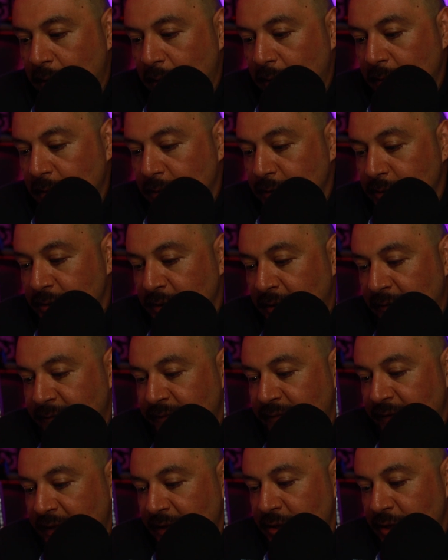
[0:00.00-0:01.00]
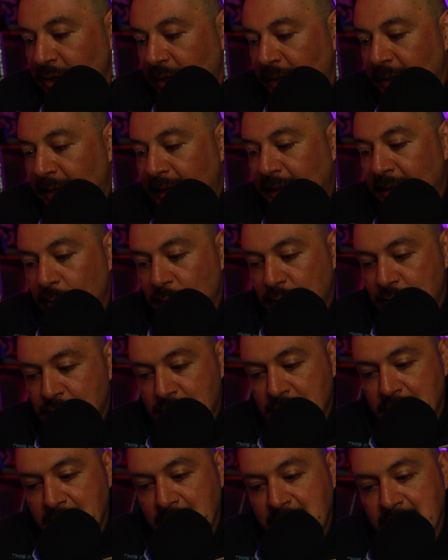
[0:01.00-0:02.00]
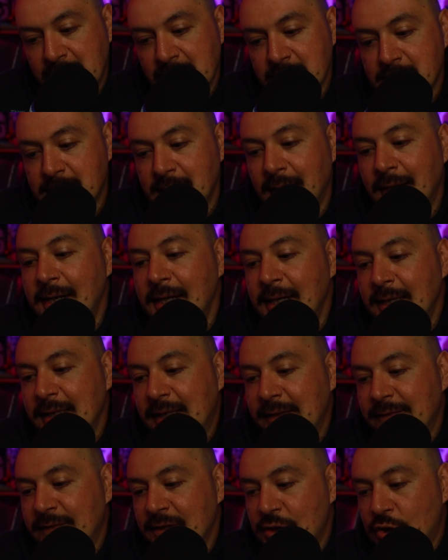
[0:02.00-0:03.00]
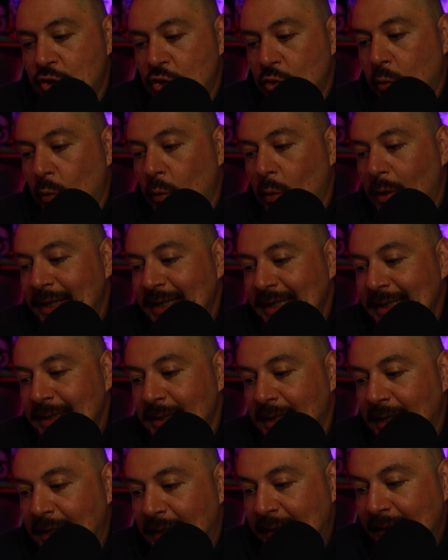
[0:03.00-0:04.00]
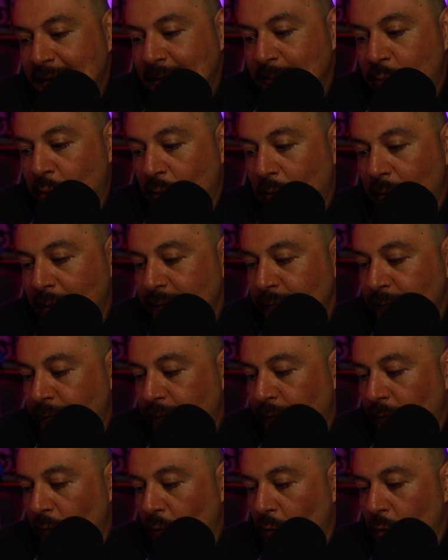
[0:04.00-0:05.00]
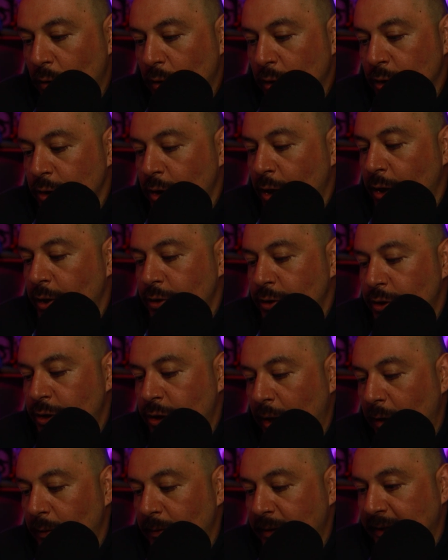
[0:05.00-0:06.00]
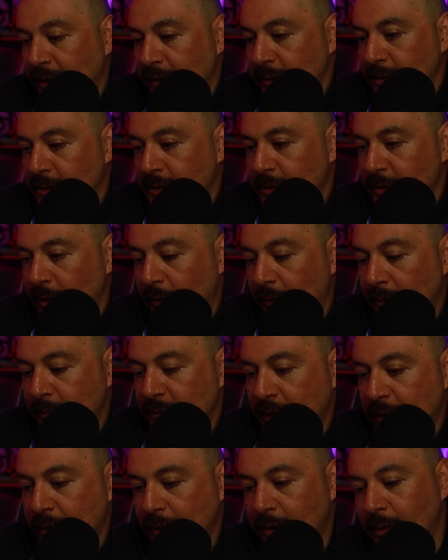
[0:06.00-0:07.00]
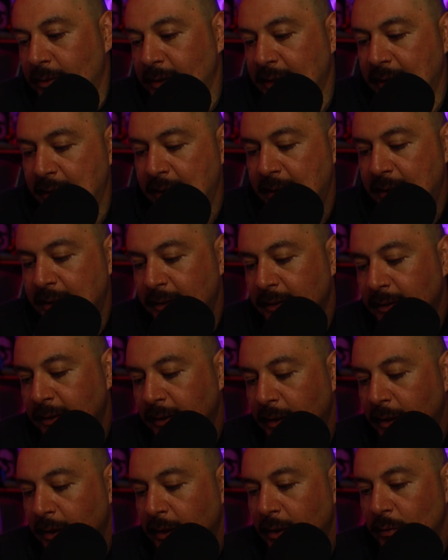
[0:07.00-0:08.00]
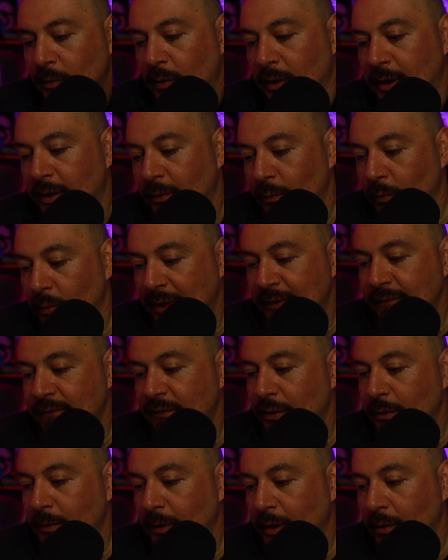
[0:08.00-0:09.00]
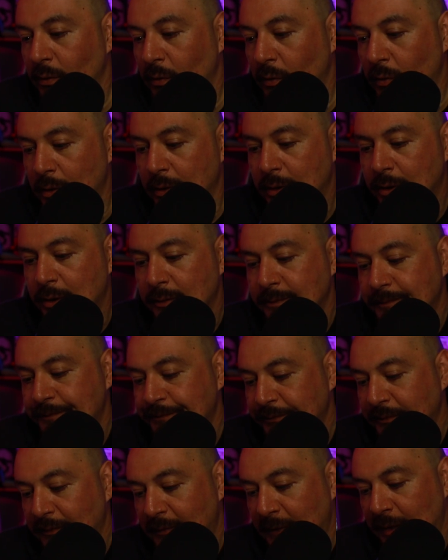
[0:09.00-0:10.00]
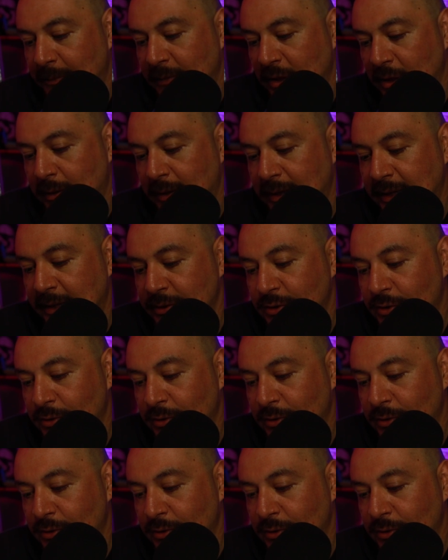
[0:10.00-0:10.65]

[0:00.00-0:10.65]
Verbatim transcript: dollars of Fetch AI, which is gonna get us give us twenty nine point four tokens. So I'm gonna go ahead. We're gonna review our order. I'm gonna go ahead and